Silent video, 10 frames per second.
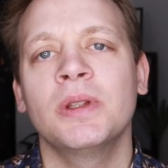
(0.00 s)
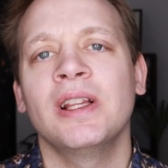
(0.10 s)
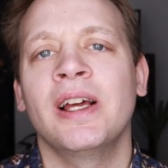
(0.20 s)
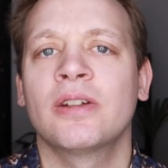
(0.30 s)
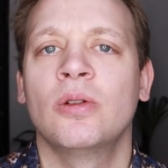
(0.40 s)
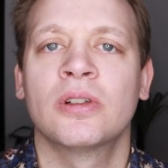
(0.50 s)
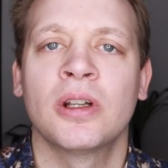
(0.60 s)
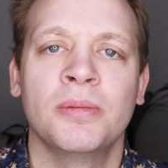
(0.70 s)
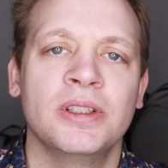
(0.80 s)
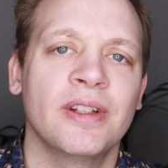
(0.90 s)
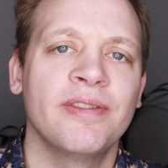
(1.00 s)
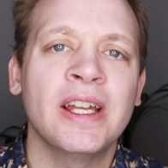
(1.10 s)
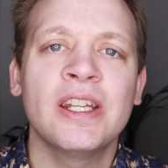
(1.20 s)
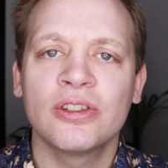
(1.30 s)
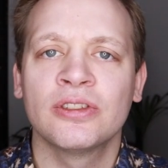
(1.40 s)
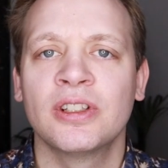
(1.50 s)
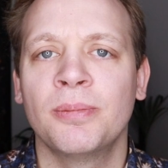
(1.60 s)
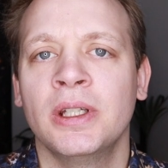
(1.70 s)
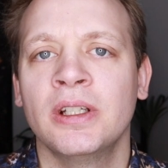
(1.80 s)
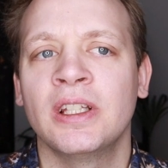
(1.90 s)
with a lot of coal companies, the financial
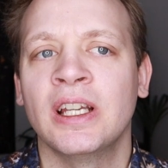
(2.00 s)
stability